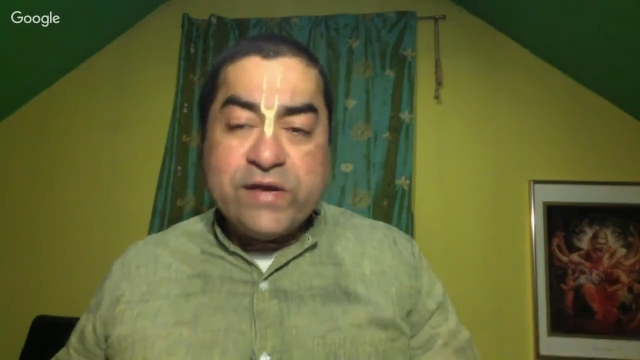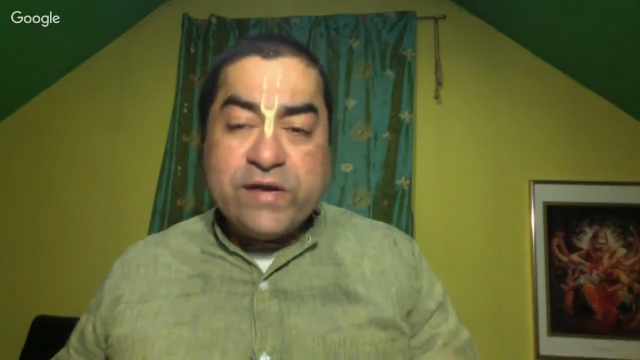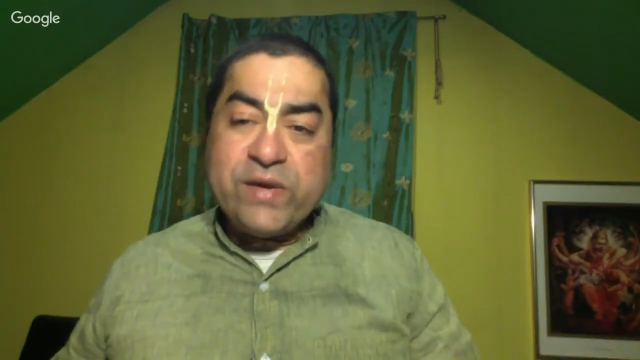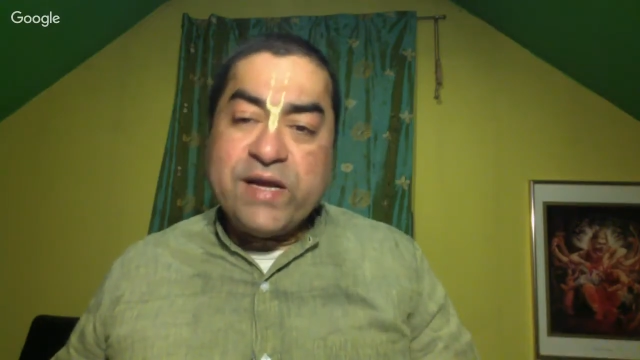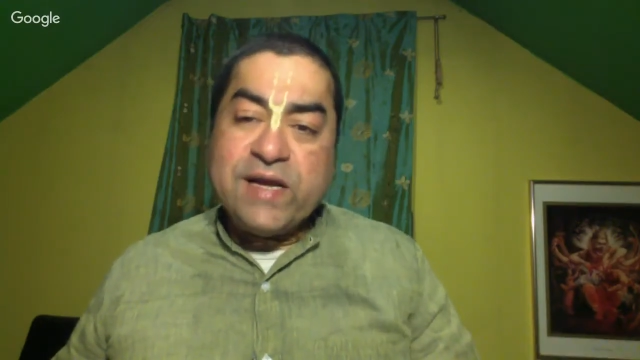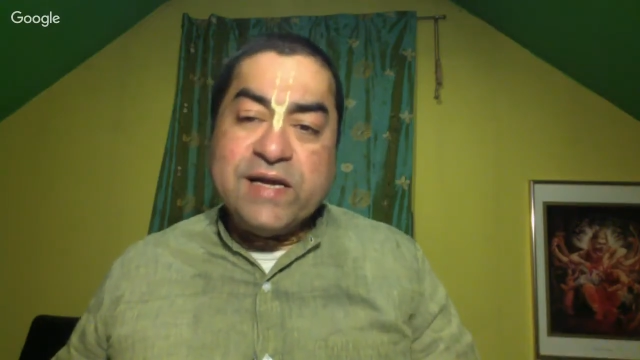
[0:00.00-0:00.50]

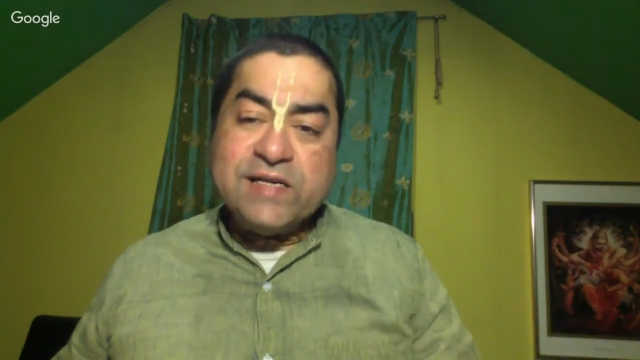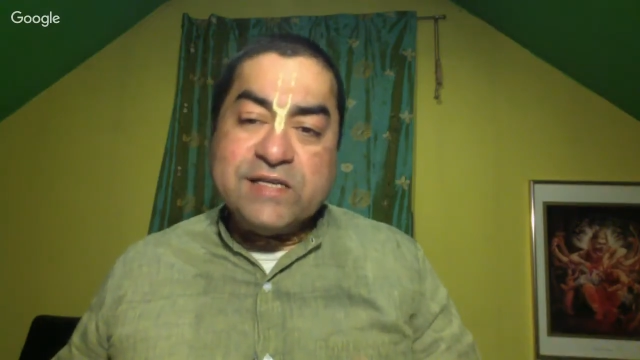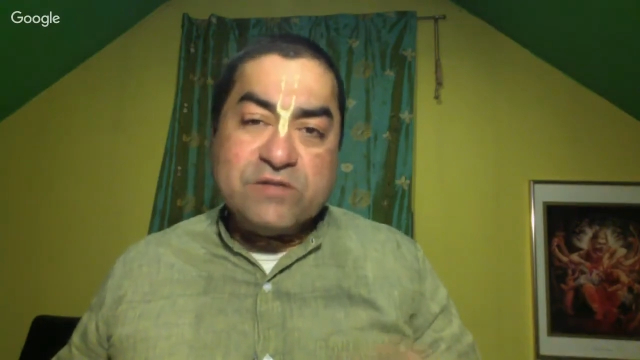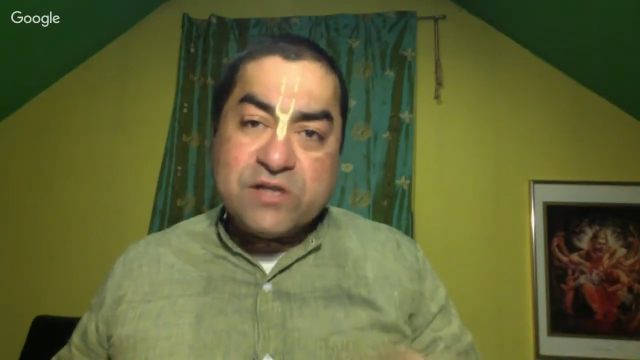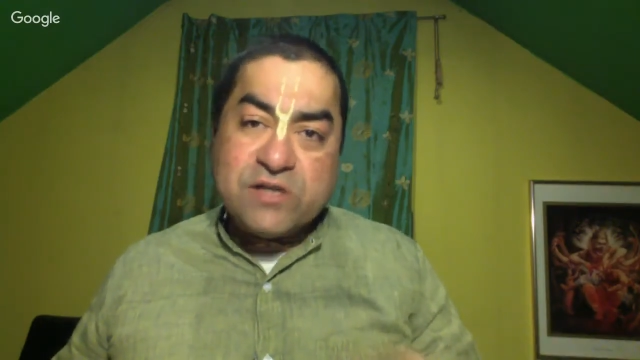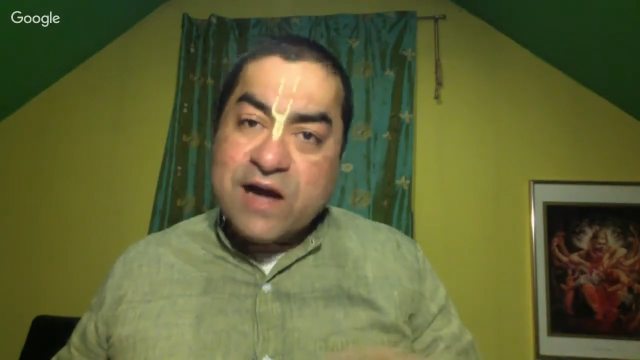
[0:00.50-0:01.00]
realized. It
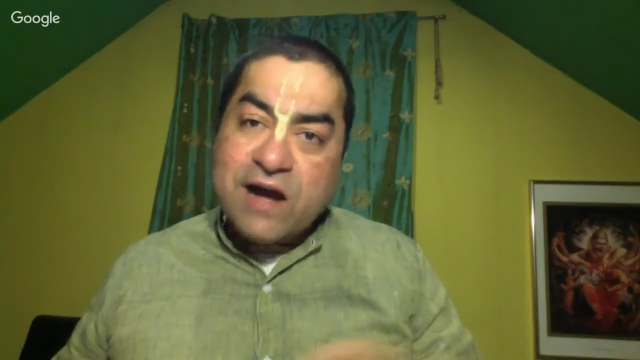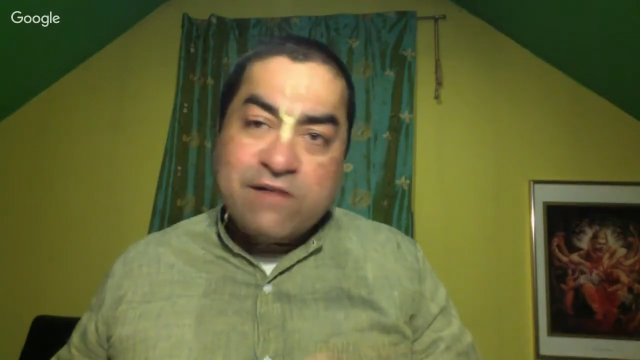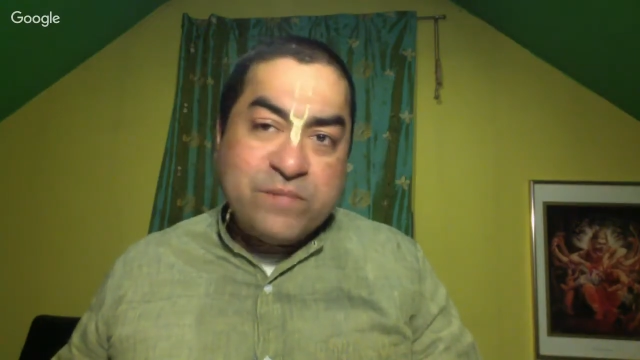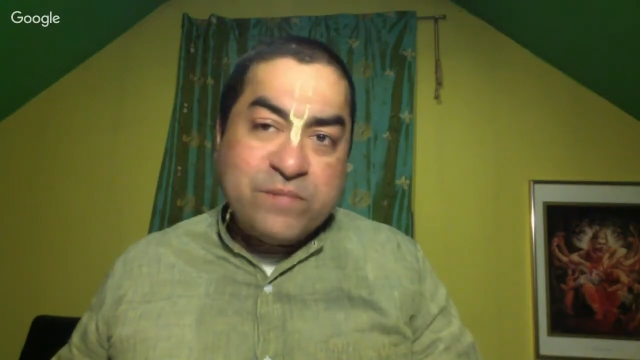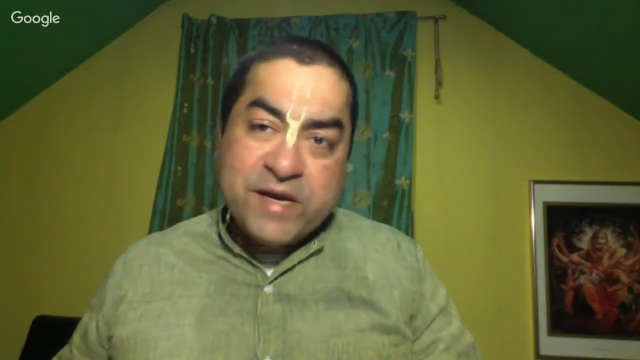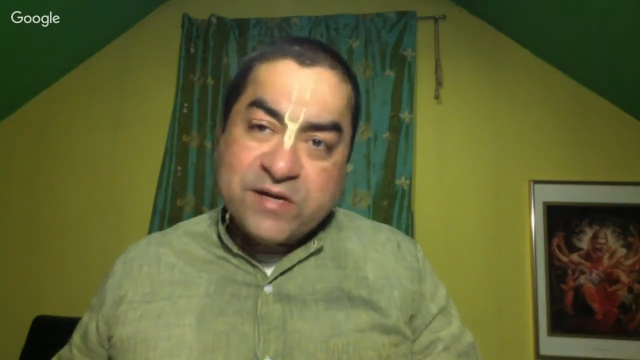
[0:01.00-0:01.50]
was not
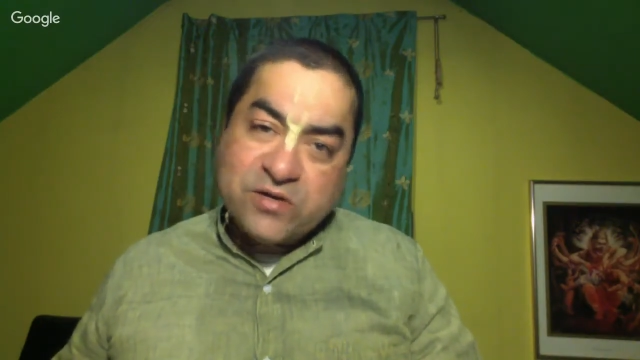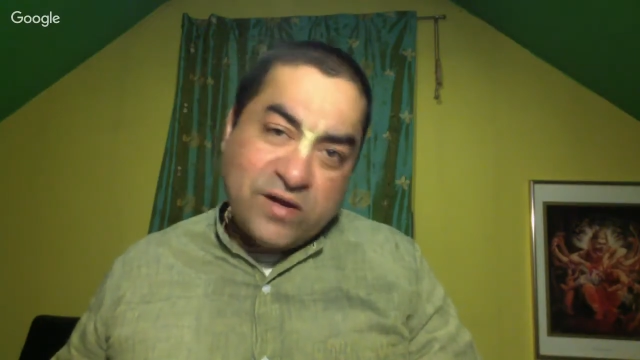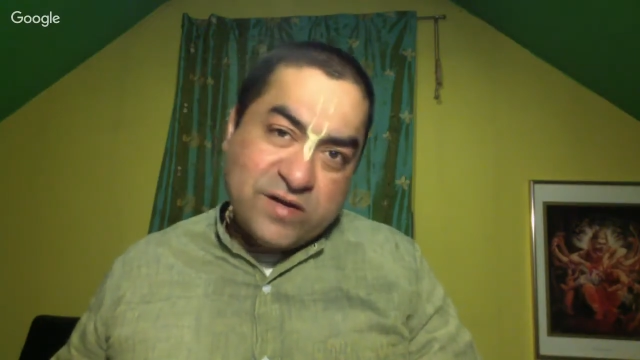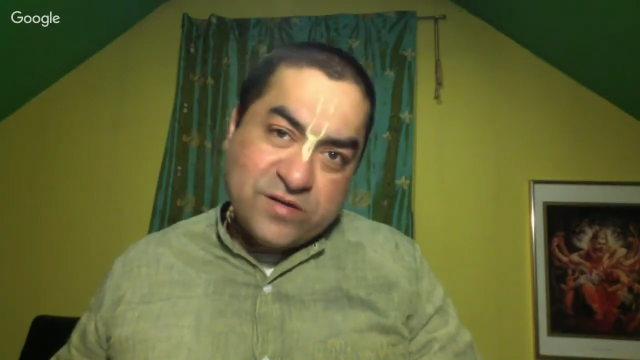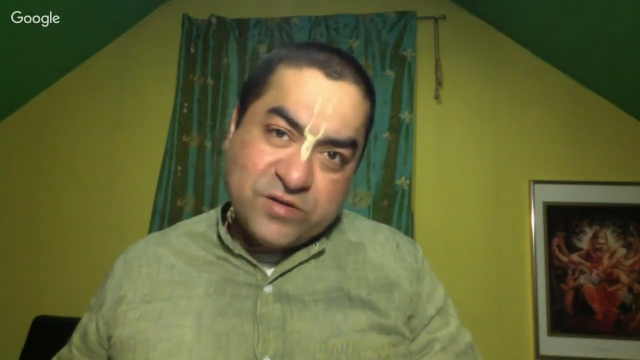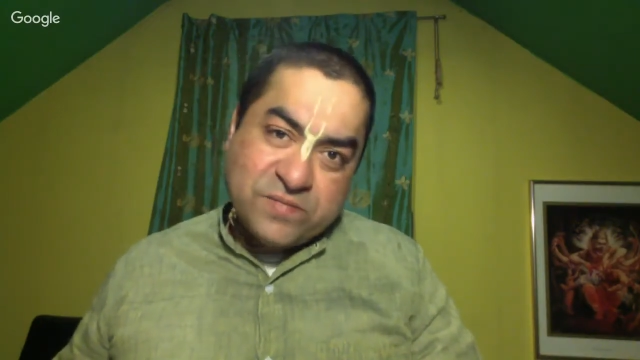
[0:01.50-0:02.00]
half-baked knowledge.